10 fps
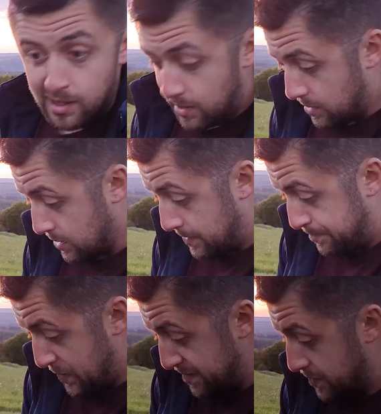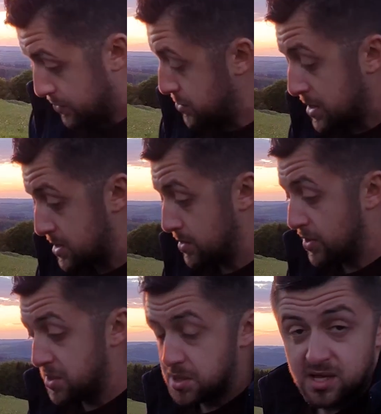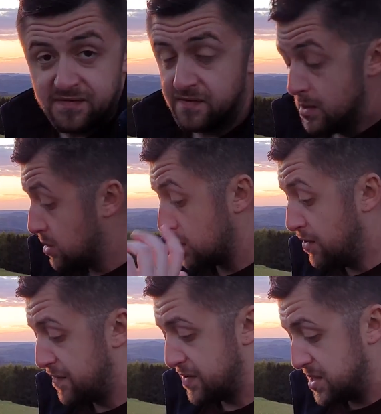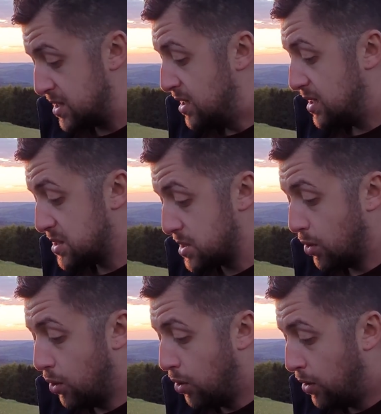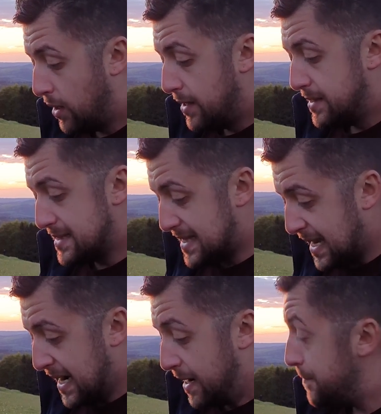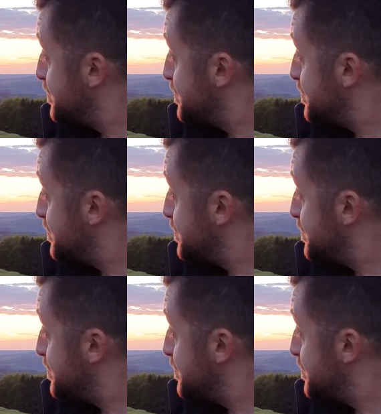If you want to ask some other stuff, go for it. It's all there.